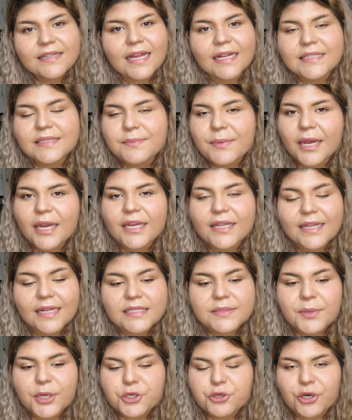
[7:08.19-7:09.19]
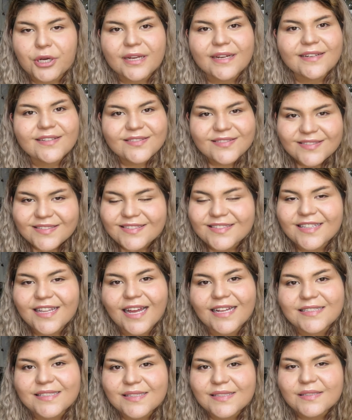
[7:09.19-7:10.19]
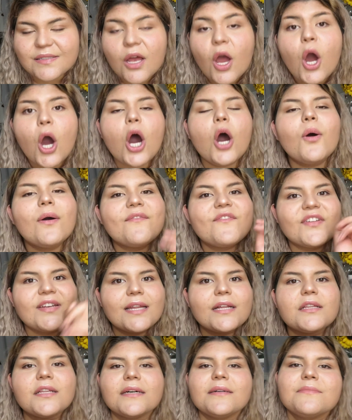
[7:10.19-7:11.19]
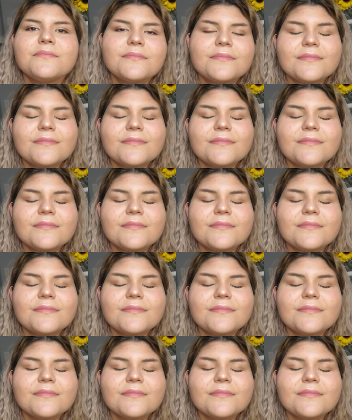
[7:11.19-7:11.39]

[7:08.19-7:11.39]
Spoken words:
That's my drink. Oh, and vanilla.